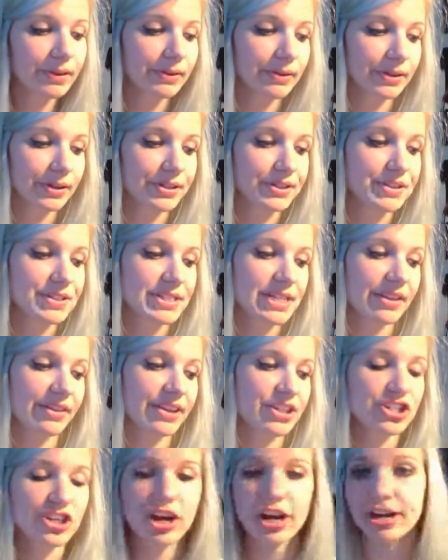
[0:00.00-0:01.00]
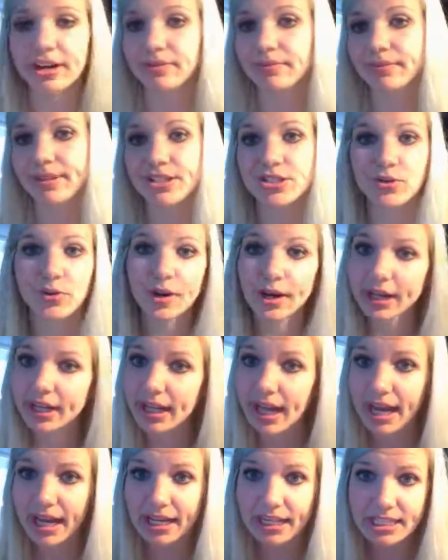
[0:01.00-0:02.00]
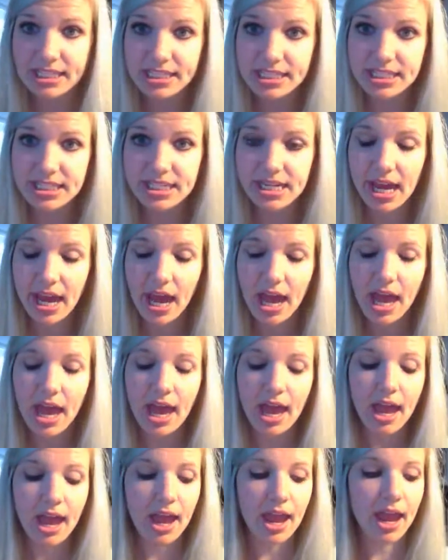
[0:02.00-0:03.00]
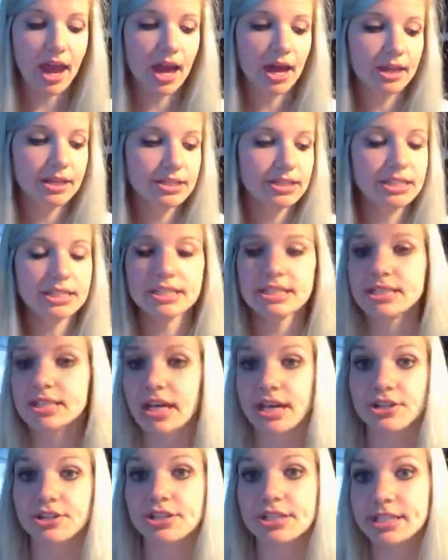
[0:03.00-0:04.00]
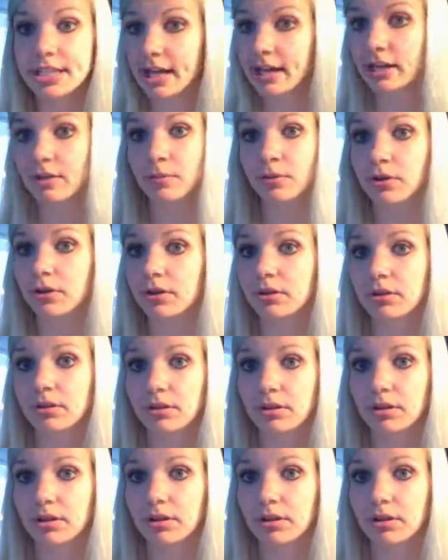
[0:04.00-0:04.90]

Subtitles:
learners, and the chart, it's organized and it's understandable.